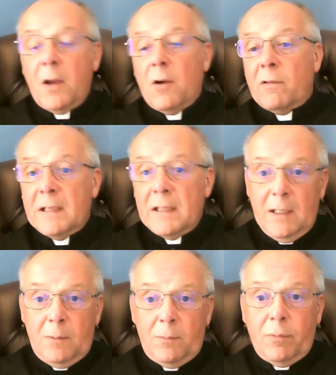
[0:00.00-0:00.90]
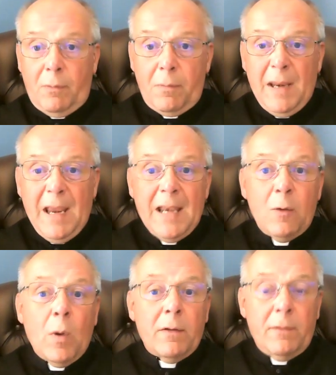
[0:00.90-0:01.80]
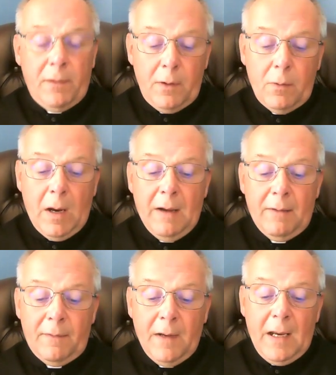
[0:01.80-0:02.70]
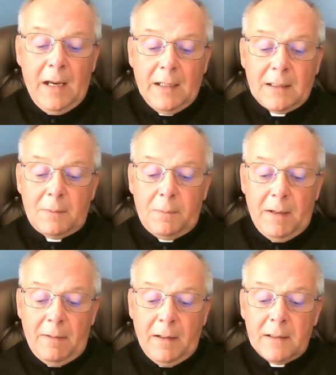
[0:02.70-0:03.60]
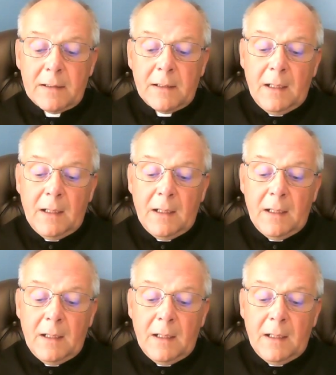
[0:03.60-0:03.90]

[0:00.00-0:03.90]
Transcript: or indeed probably any one of you, have experienced,